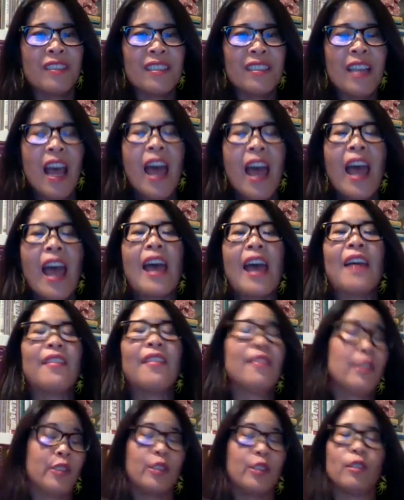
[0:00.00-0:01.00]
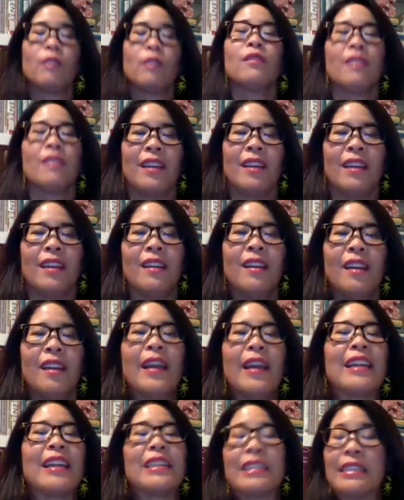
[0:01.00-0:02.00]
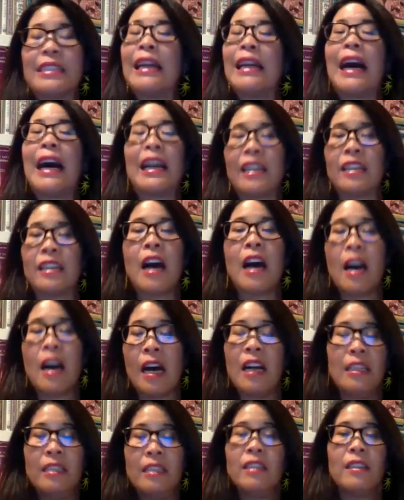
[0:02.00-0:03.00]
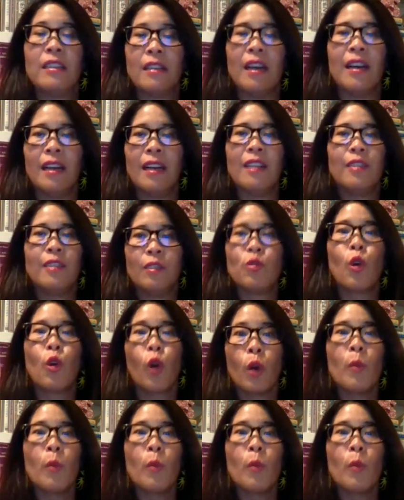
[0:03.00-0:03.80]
and certainly that is not a normal